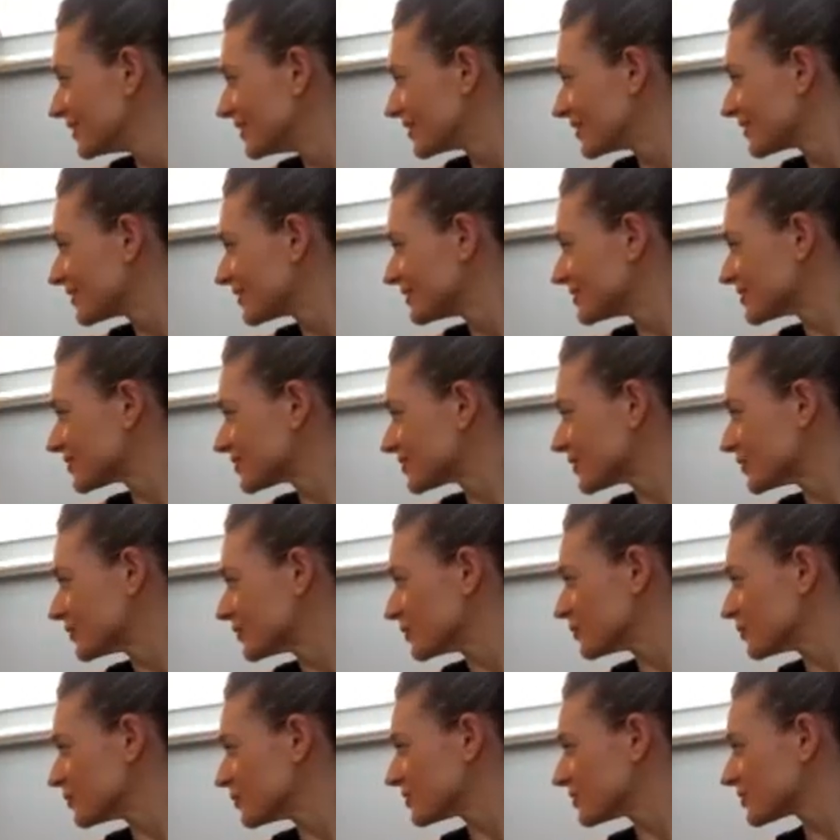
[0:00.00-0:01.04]
Good,
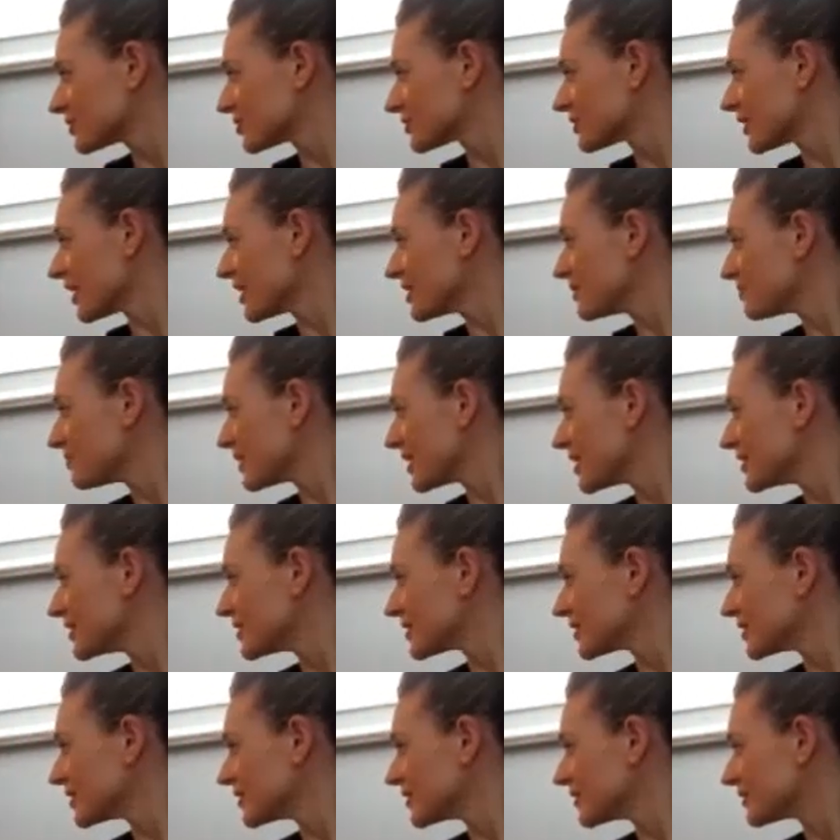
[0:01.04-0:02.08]
so slight
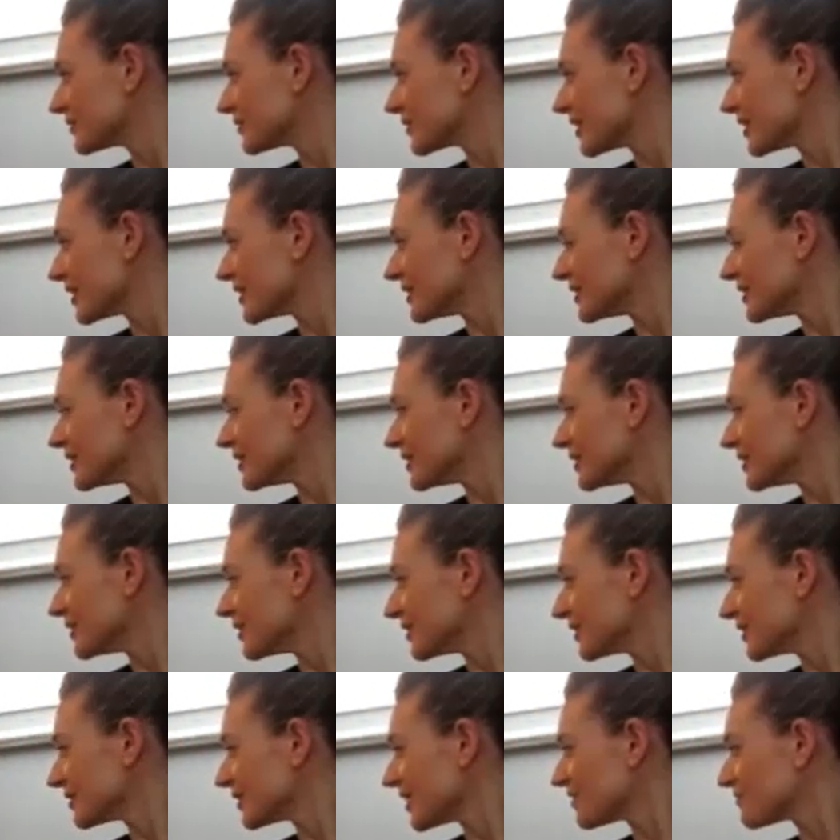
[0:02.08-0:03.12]
bend in the right knee,
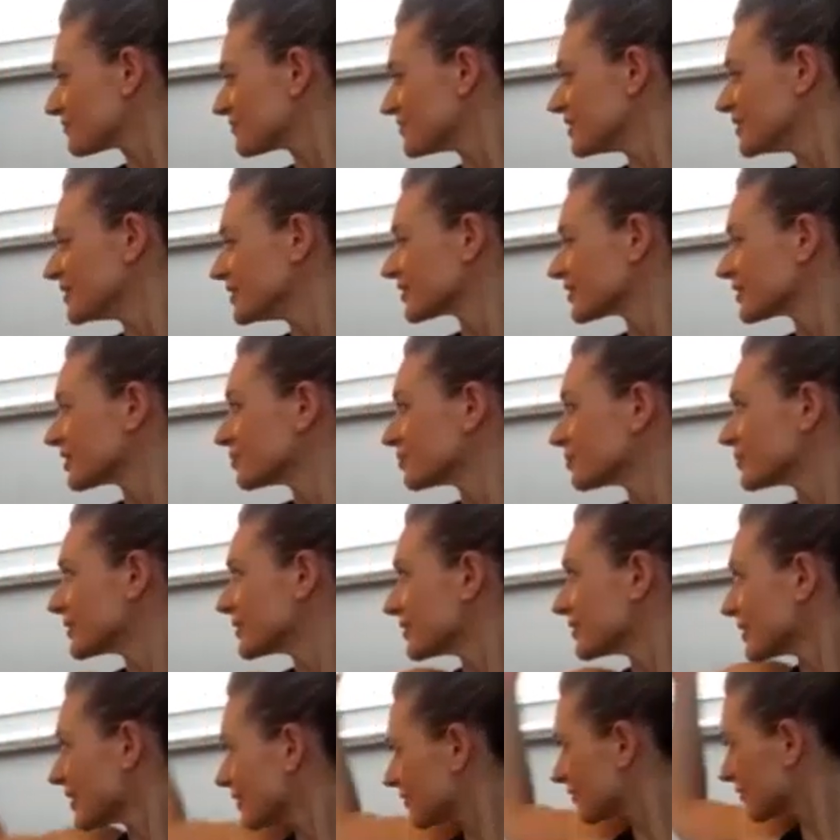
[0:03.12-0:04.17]
left knee. You're gonna
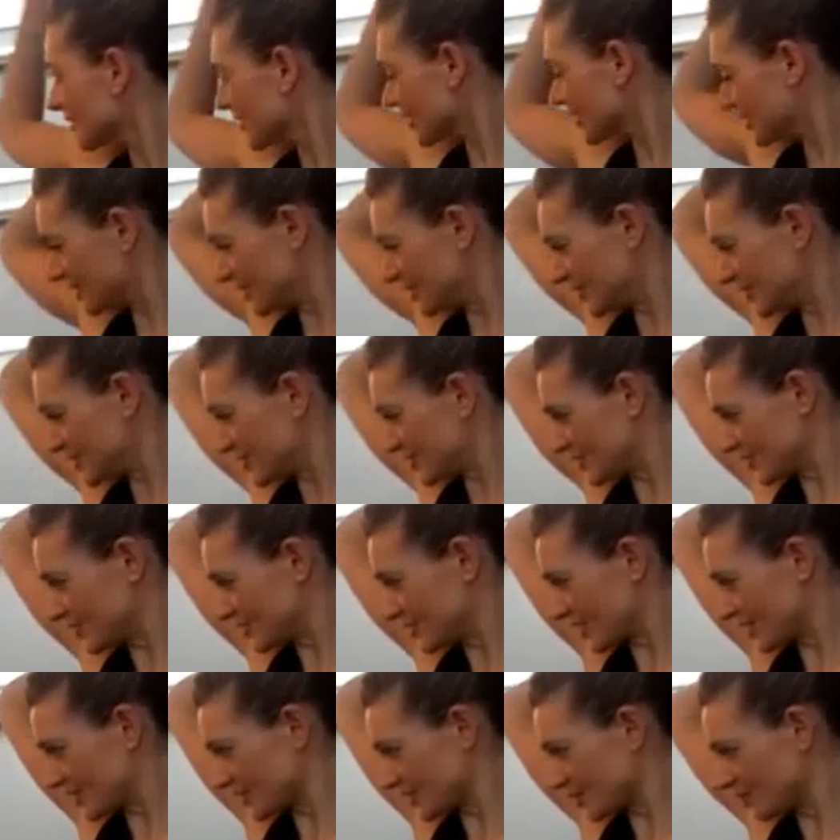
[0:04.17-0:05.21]
bring that right knee into your
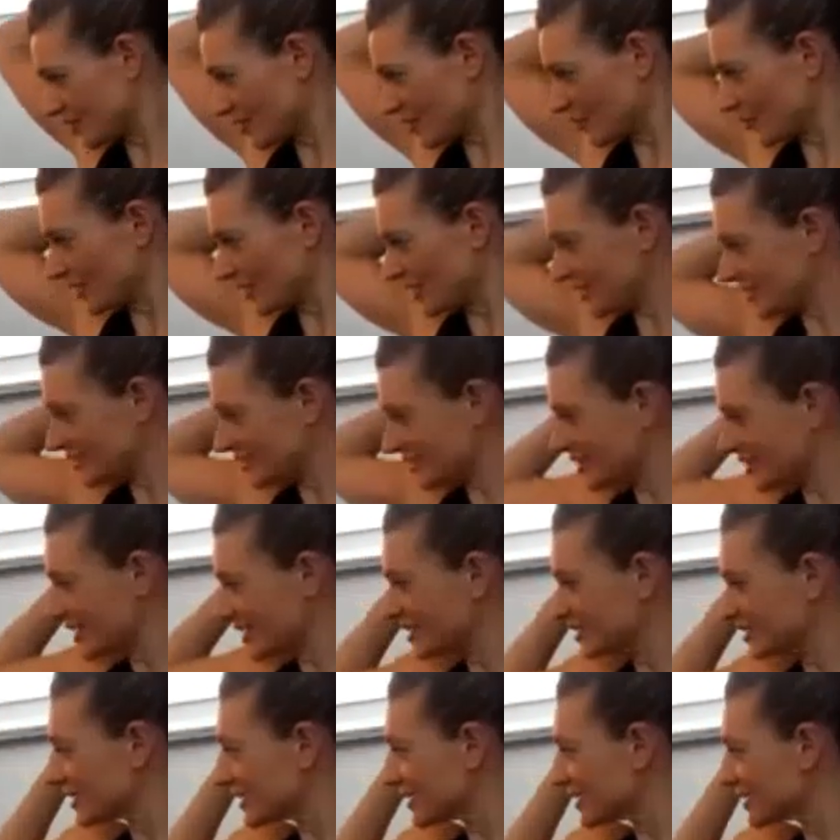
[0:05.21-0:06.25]
chest, come all the way to
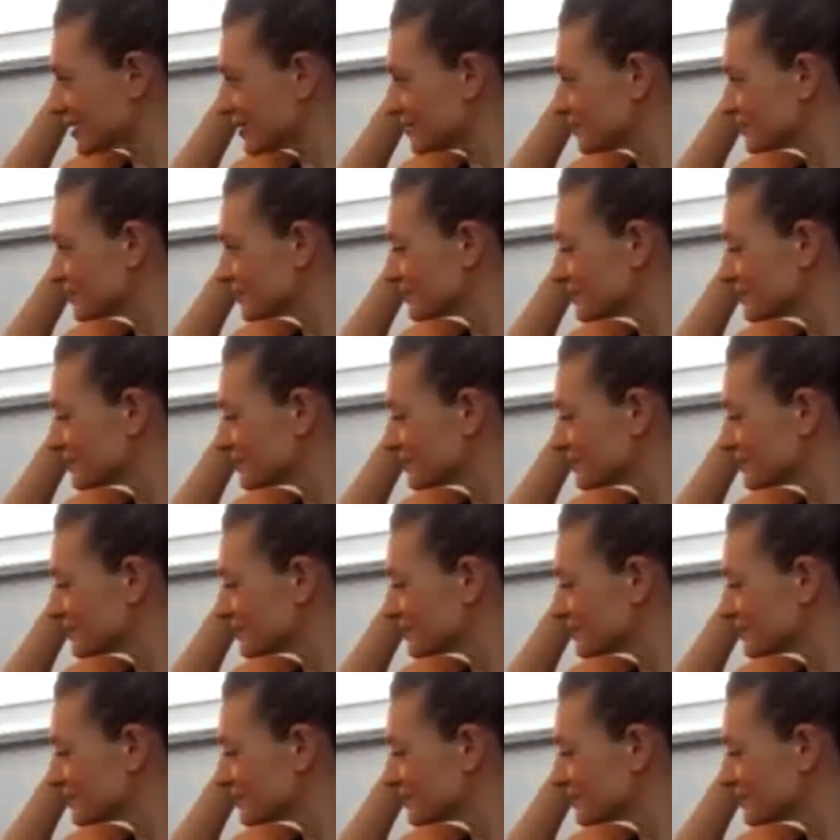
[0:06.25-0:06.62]
standing.